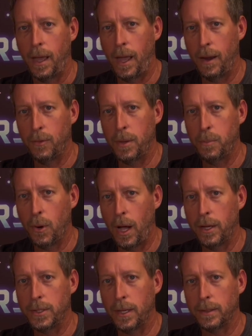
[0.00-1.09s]
Every
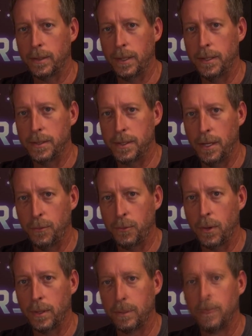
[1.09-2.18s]
project is different.